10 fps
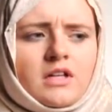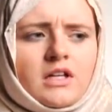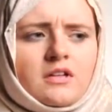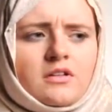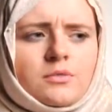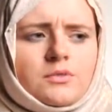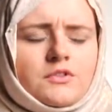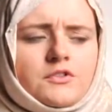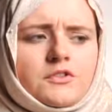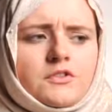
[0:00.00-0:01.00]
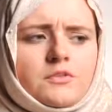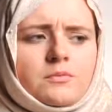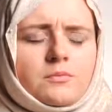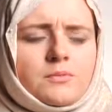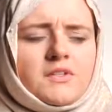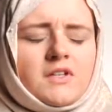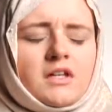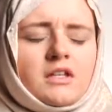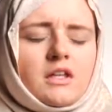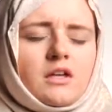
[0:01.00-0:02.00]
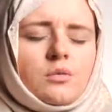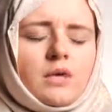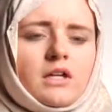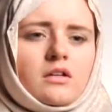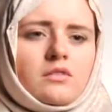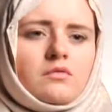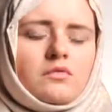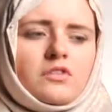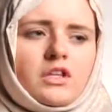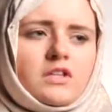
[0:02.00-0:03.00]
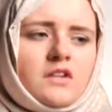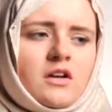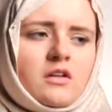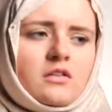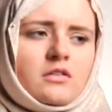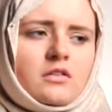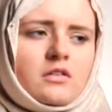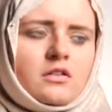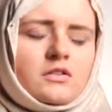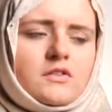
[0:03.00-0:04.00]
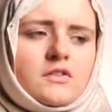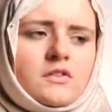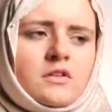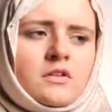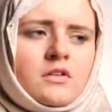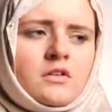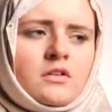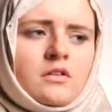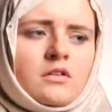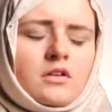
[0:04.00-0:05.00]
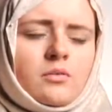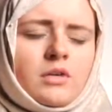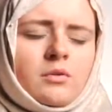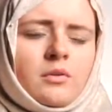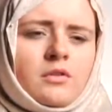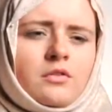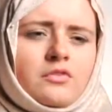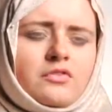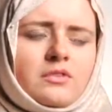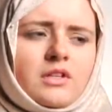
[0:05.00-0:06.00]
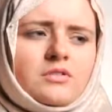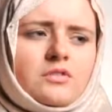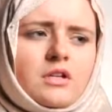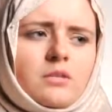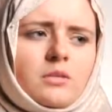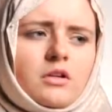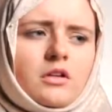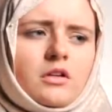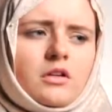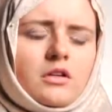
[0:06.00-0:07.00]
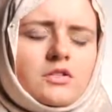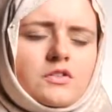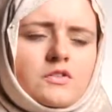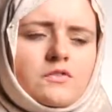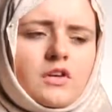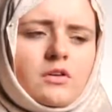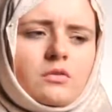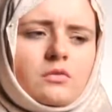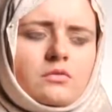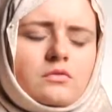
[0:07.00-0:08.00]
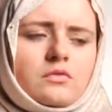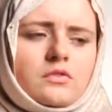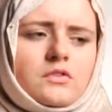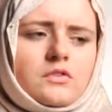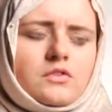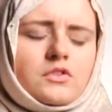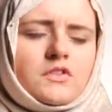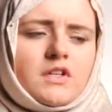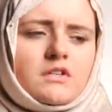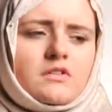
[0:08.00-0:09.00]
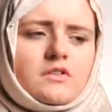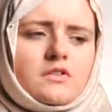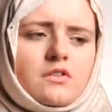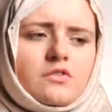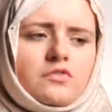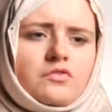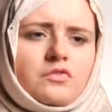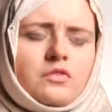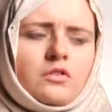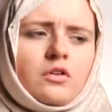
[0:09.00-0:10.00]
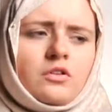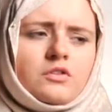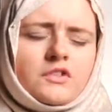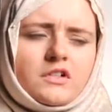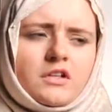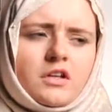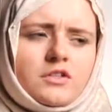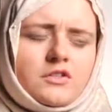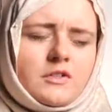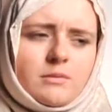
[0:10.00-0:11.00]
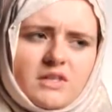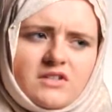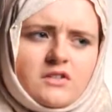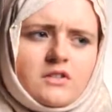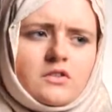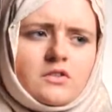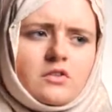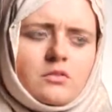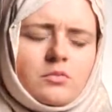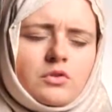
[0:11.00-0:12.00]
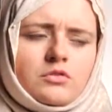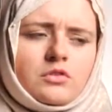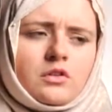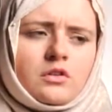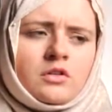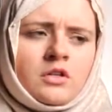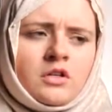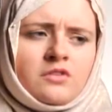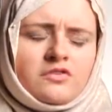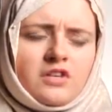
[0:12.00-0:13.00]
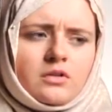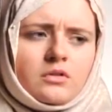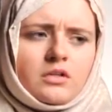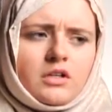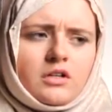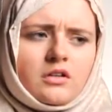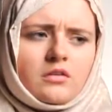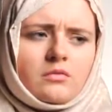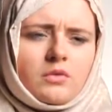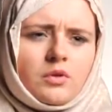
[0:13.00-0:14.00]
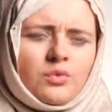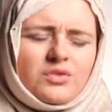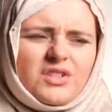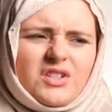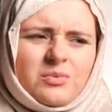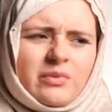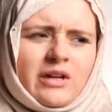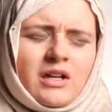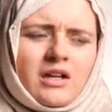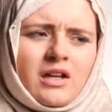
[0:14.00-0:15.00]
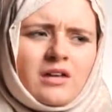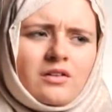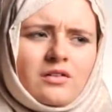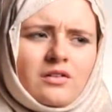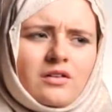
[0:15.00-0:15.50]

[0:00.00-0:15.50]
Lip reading: and I was just sitting there waiting for the Adhan. And when I woke up from that dream, like, I just felt such a sense of loss, like, I just missed it so much, and I felt like I wanted to pray again.